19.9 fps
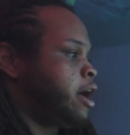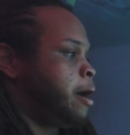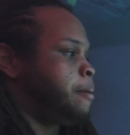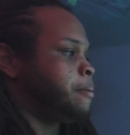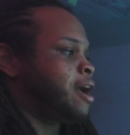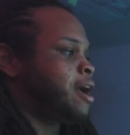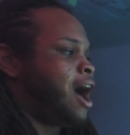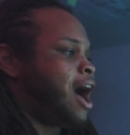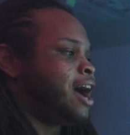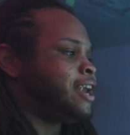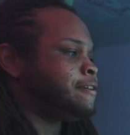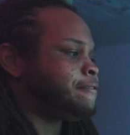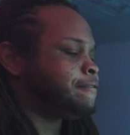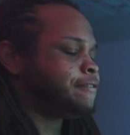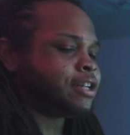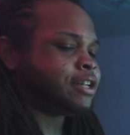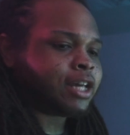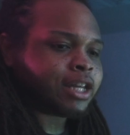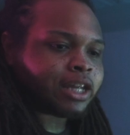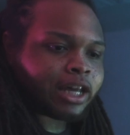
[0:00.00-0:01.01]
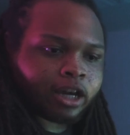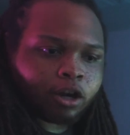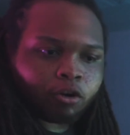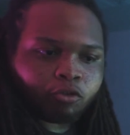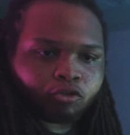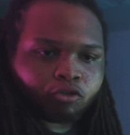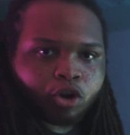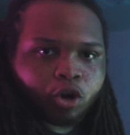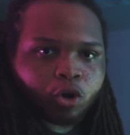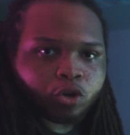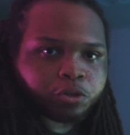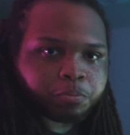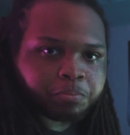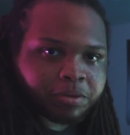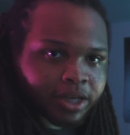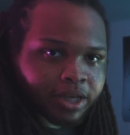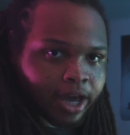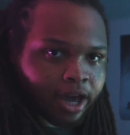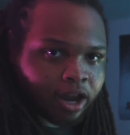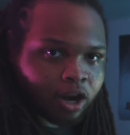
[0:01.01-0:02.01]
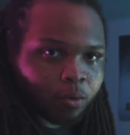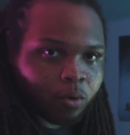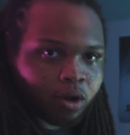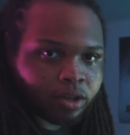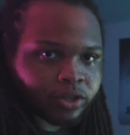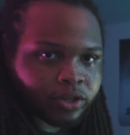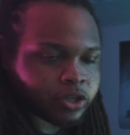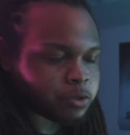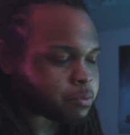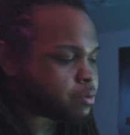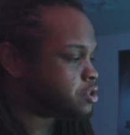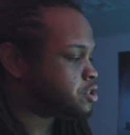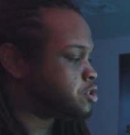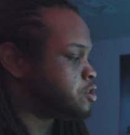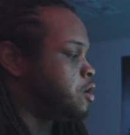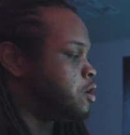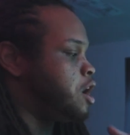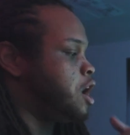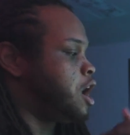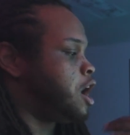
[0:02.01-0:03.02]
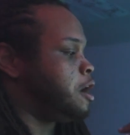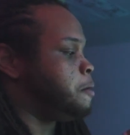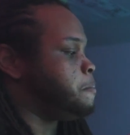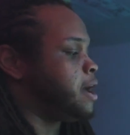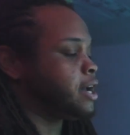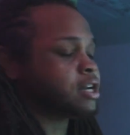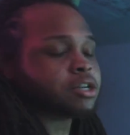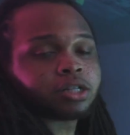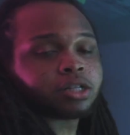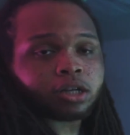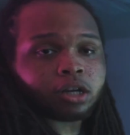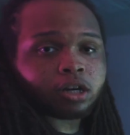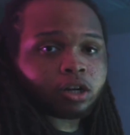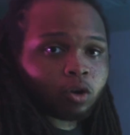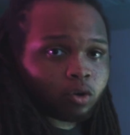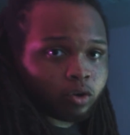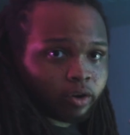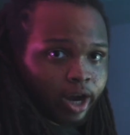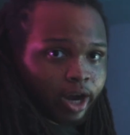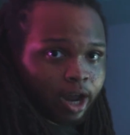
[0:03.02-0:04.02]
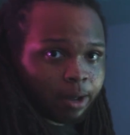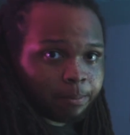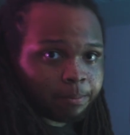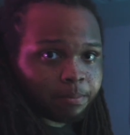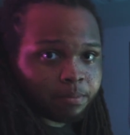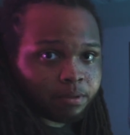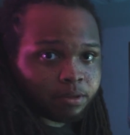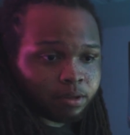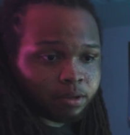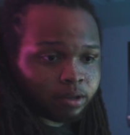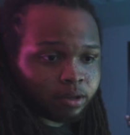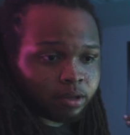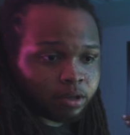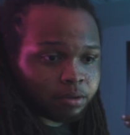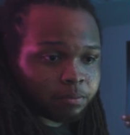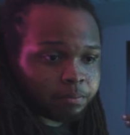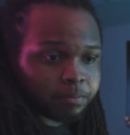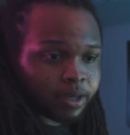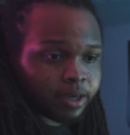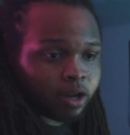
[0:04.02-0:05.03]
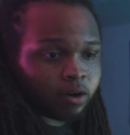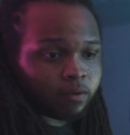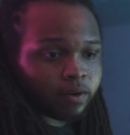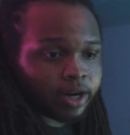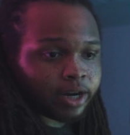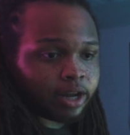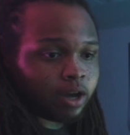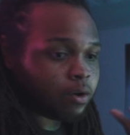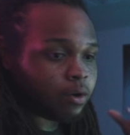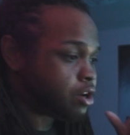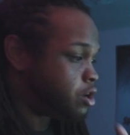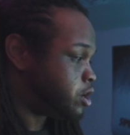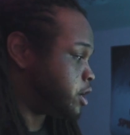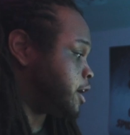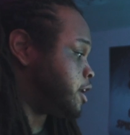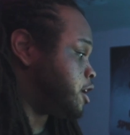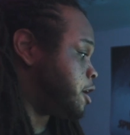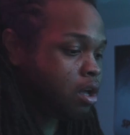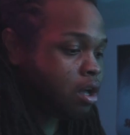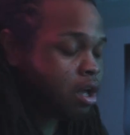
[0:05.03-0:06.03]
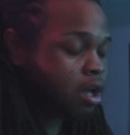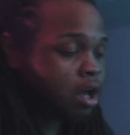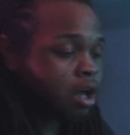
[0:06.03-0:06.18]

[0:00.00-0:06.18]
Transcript: I'm kind of feeling like a Rhodes piano on this one, so I'm actually going to go grab the piano right now and hook it up.